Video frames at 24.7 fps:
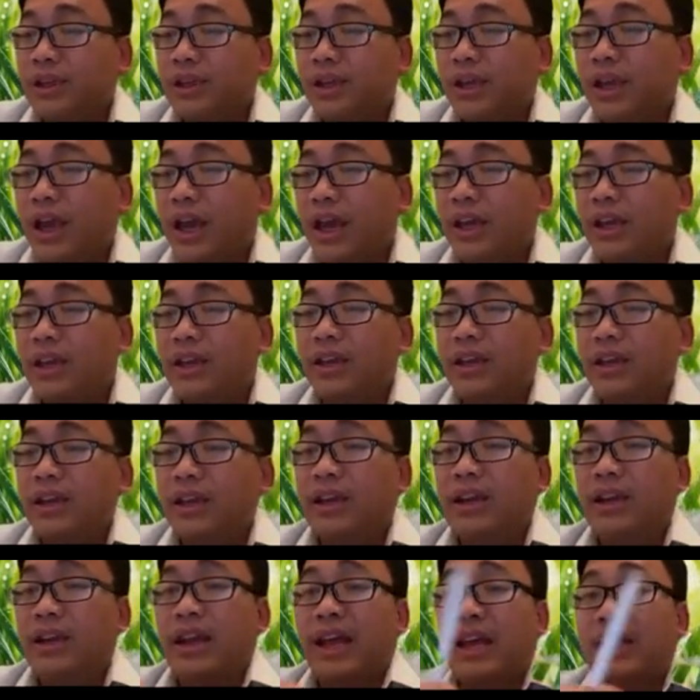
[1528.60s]
Okay,
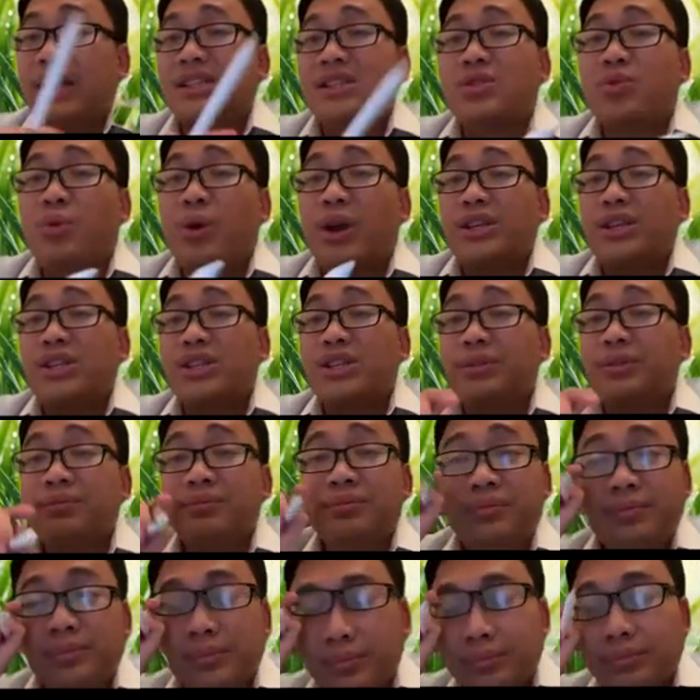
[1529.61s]
next question.
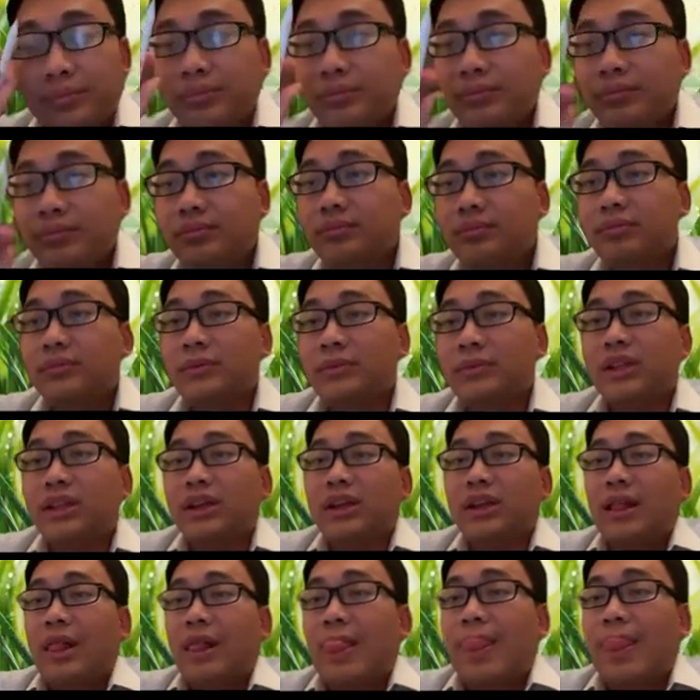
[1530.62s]

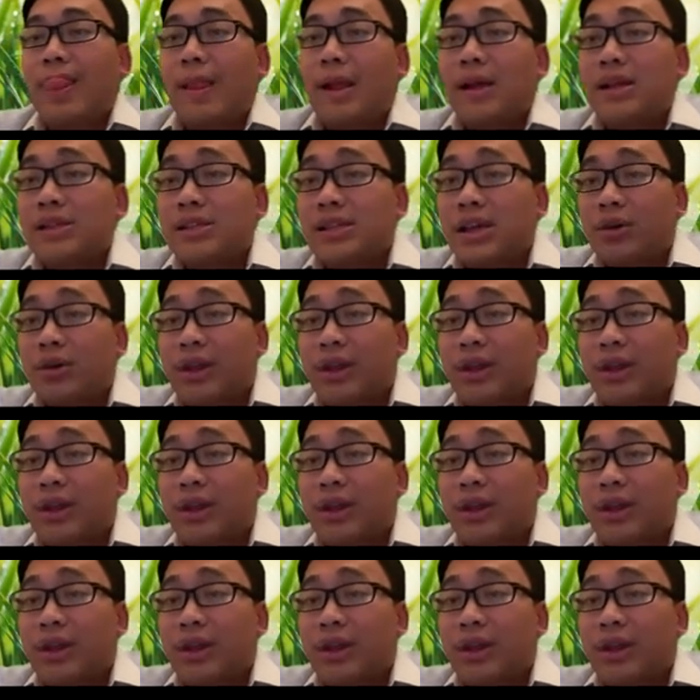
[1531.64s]
So